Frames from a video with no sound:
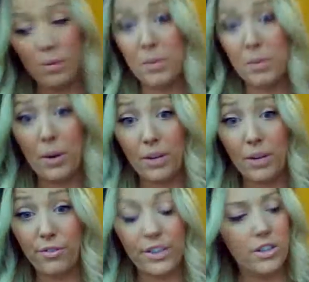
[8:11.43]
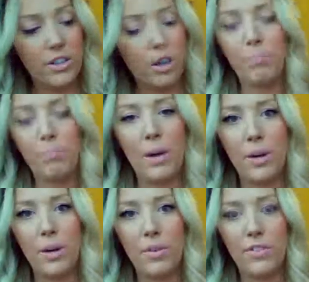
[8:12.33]
It was buy one, get one free, or buy
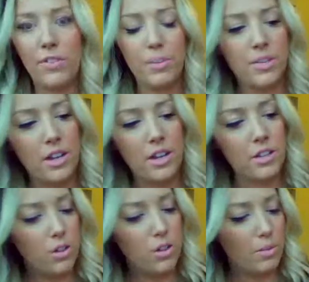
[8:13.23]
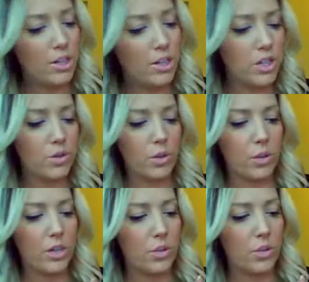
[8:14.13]
one, get one 50%. So let me just do a
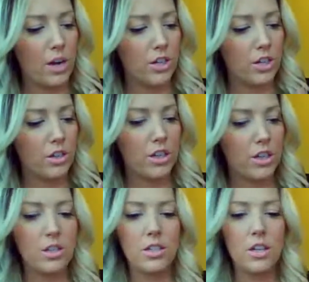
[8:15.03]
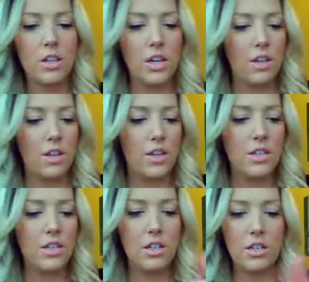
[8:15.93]
quick swatch on these.
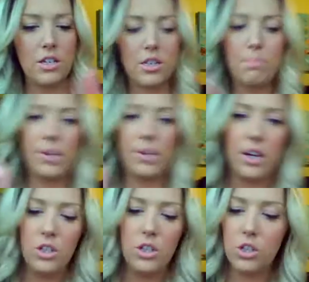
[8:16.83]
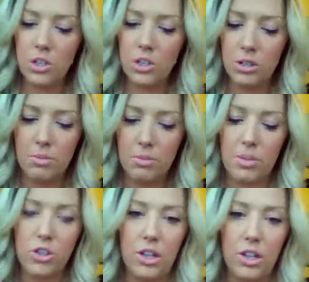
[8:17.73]
This is the blush. Let me
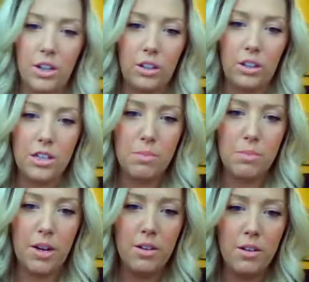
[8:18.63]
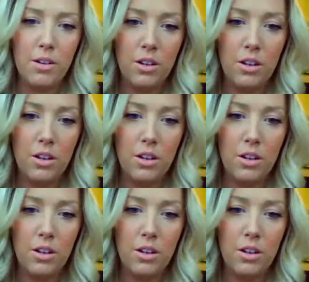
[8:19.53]
make sure I got a clean spot.